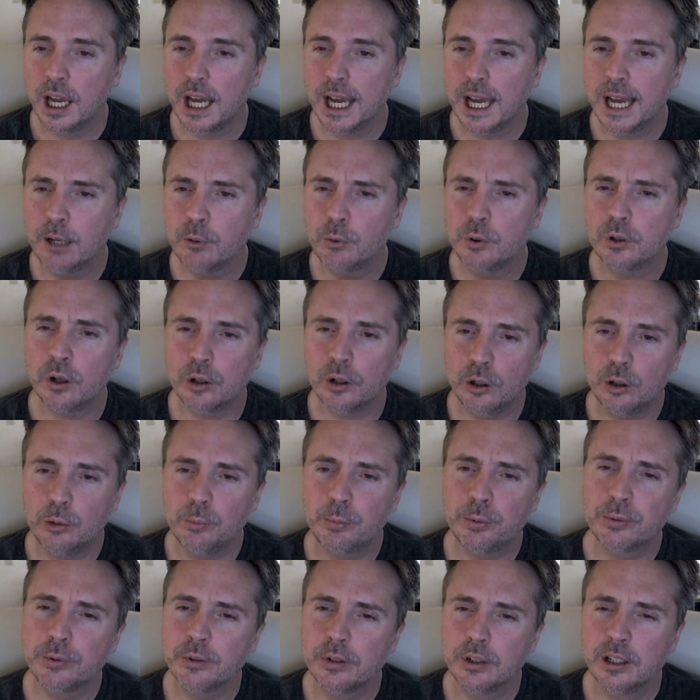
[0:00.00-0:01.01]
I would
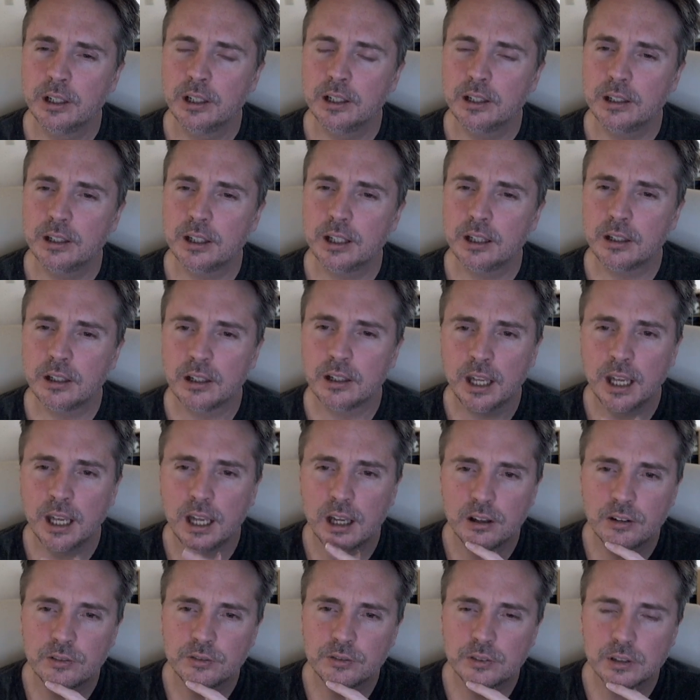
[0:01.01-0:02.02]
hope that I can
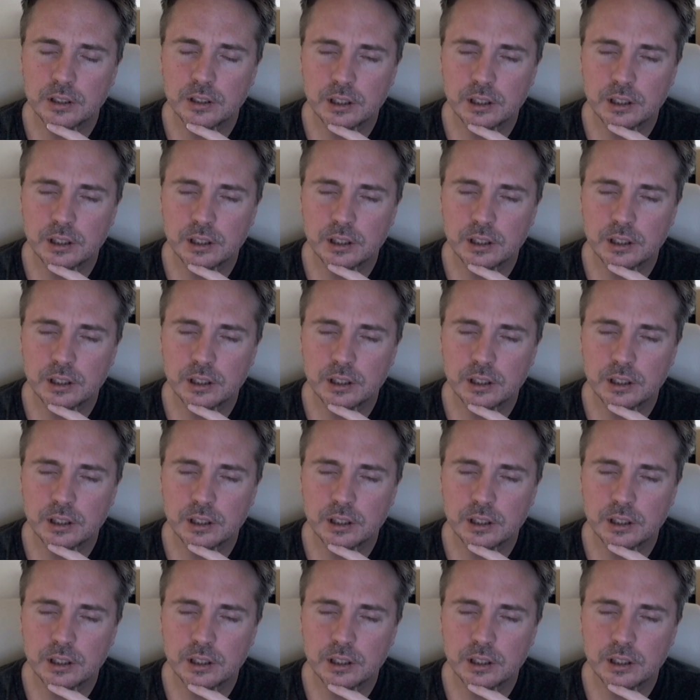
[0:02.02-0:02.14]
have